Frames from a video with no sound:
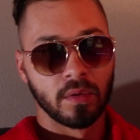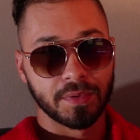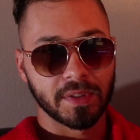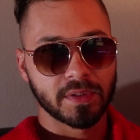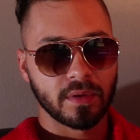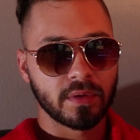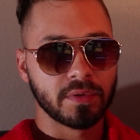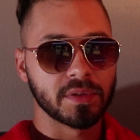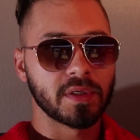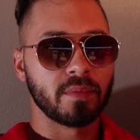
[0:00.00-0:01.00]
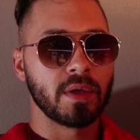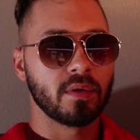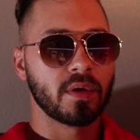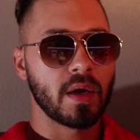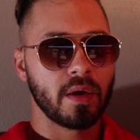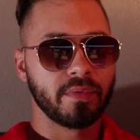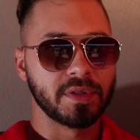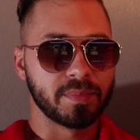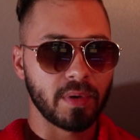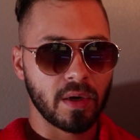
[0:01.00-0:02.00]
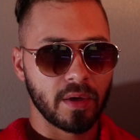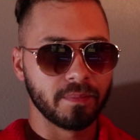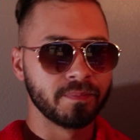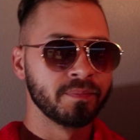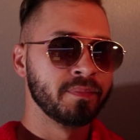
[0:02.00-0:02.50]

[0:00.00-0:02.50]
What that's going to do is it's going to make your guy respawn